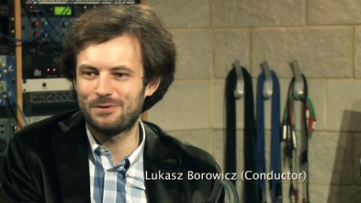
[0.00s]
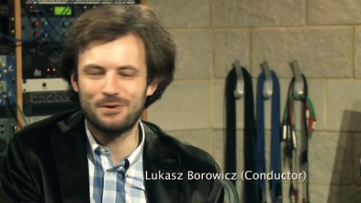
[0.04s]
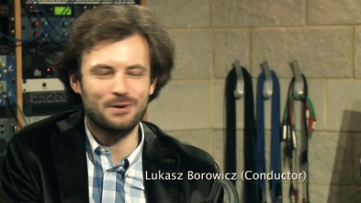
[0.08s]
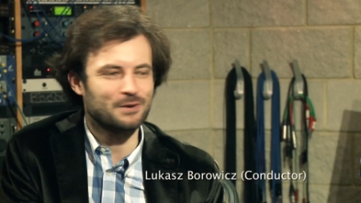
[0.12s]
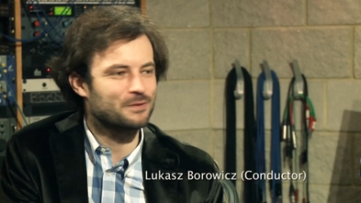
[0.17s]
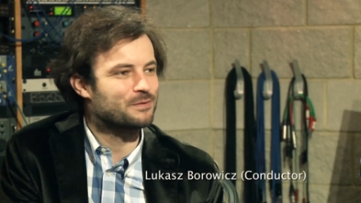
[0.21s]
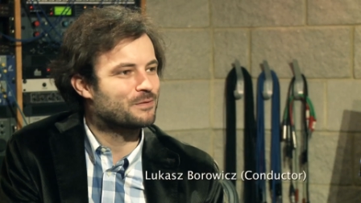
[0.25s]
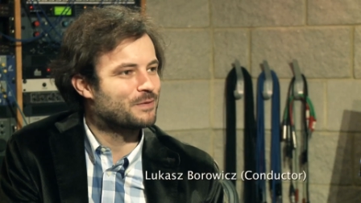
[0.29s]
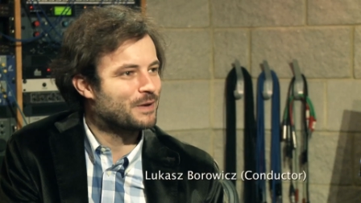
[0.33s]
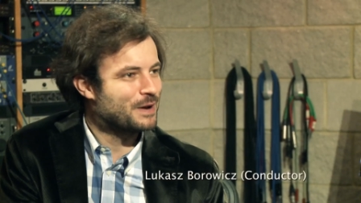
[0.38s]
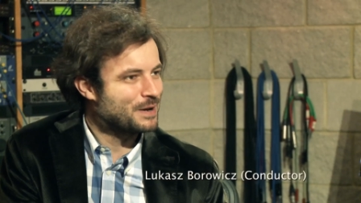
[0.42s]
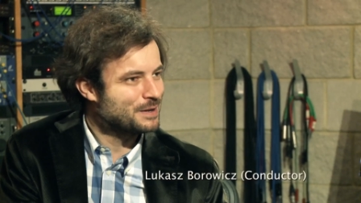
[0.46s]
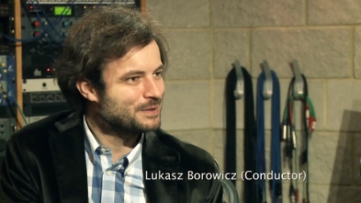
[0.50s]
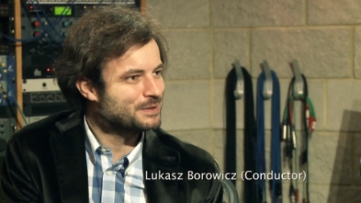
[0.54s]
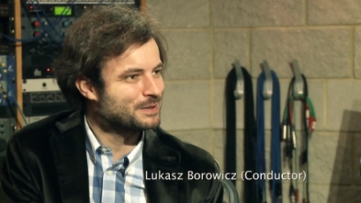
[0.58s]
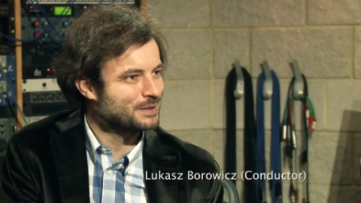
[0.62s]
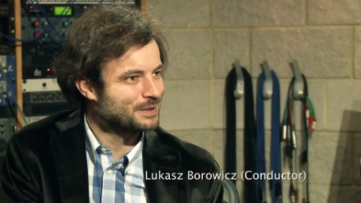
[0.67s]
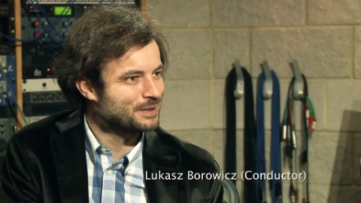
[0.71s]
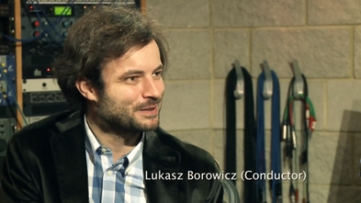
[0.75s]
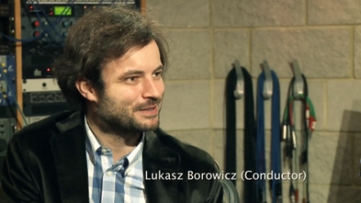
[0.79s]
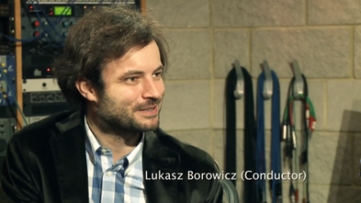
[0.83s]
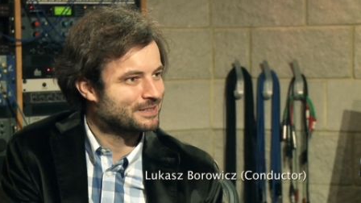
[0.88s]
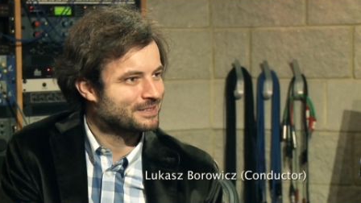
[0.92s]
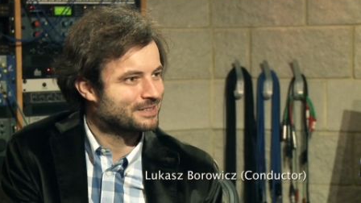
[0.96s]
You are
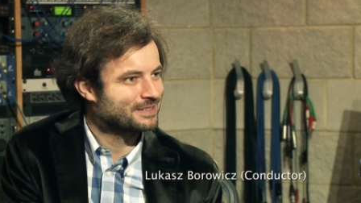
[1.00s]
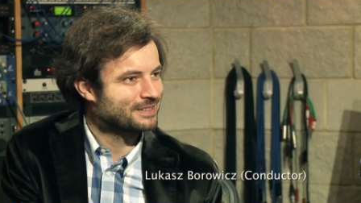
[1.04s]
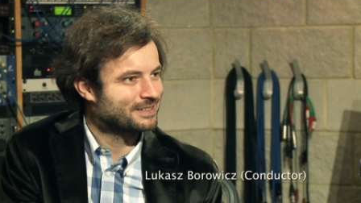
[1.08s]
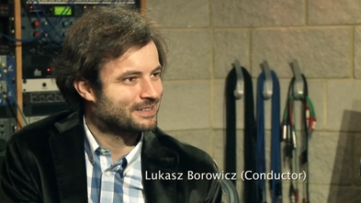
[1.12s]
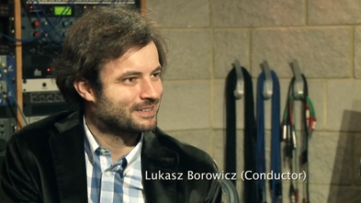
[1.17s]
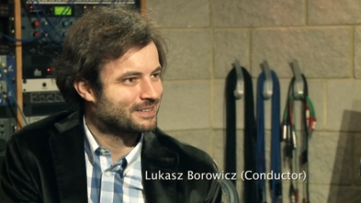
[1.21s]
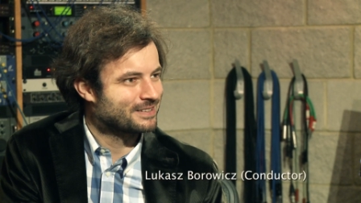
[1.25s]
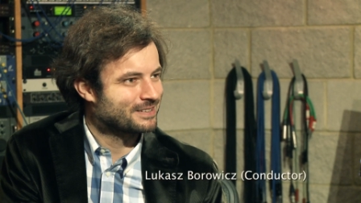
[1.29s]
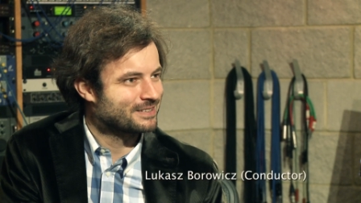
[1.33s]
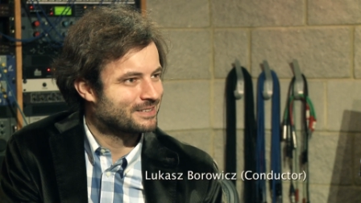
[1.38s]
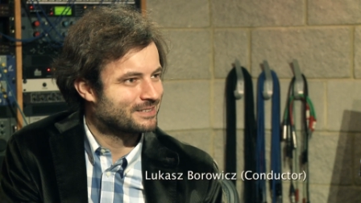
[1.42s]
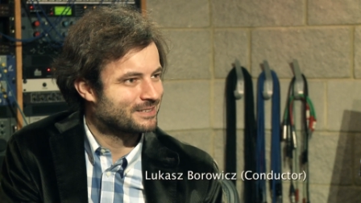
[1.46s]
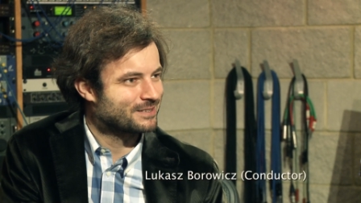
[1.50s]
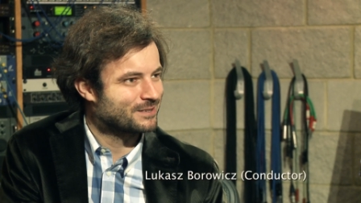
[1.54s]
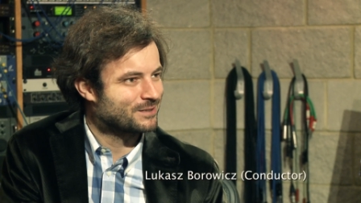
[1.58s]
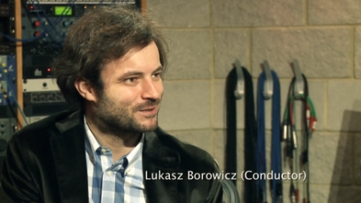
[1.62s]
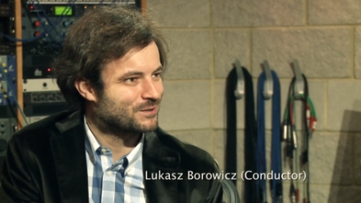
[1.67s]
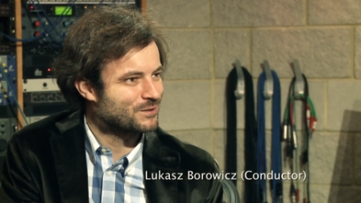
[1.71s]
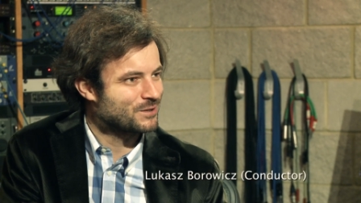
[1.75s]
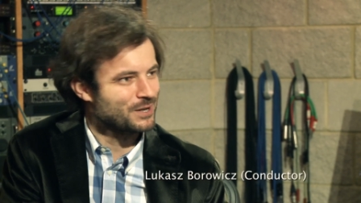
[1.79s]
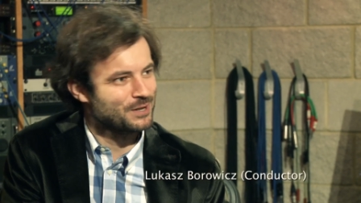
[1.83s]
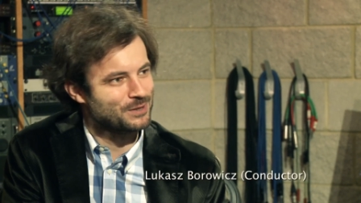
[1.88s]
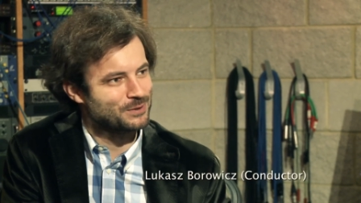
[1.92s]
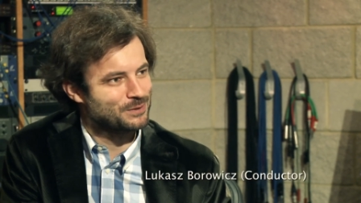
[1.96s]
facing the
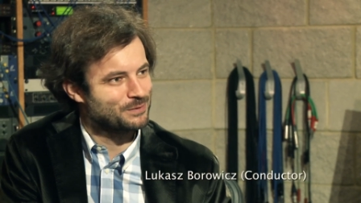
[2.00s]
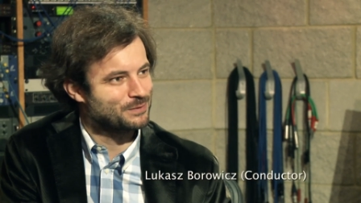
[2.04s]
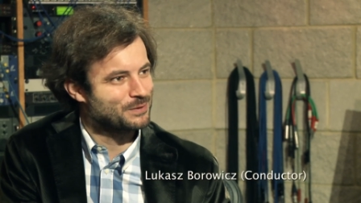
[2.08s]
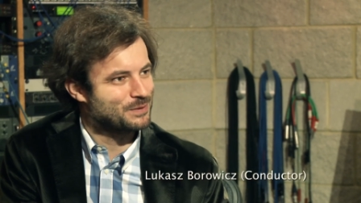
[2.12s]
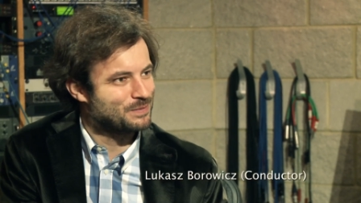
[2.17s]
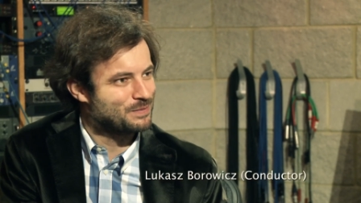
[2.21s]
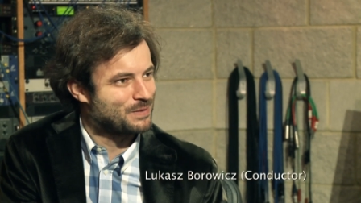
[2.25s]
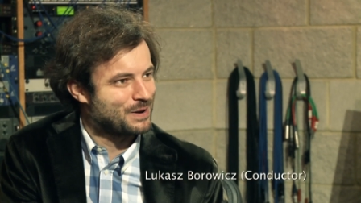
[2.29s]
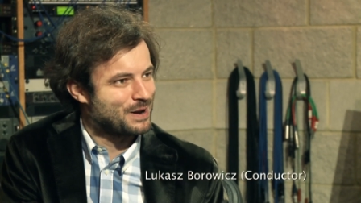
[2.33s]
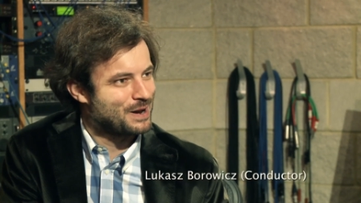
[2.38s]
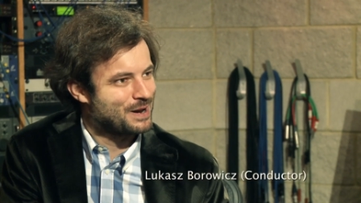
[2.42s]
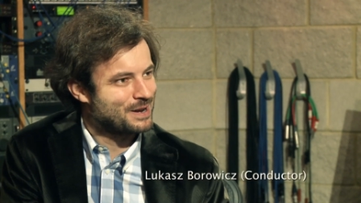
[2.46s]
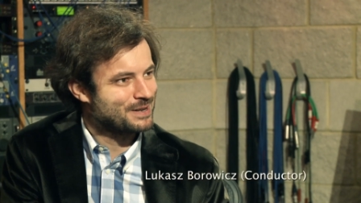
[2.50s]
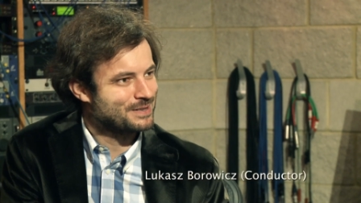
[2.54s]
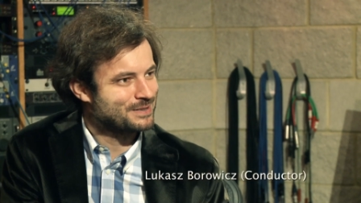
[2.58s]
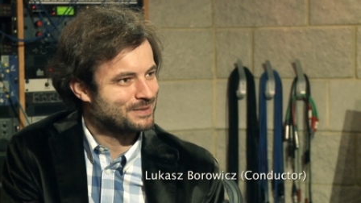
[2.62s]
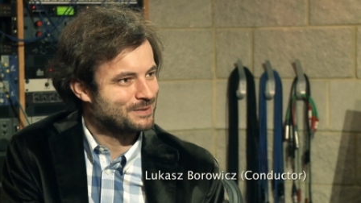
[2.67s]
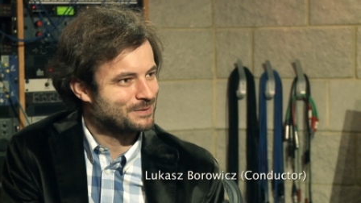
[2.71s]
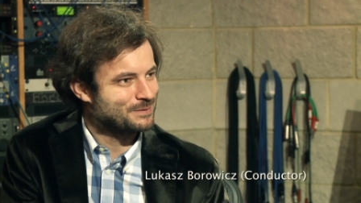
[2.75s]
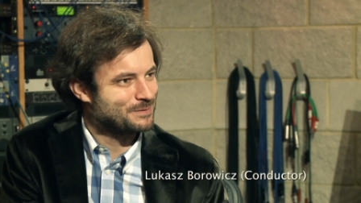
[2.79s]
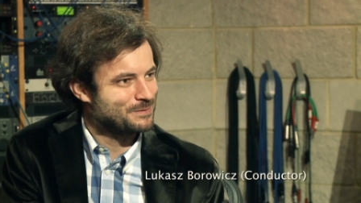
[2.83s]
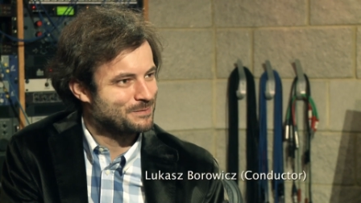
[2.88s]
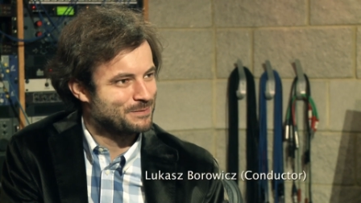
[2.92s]
giant of the past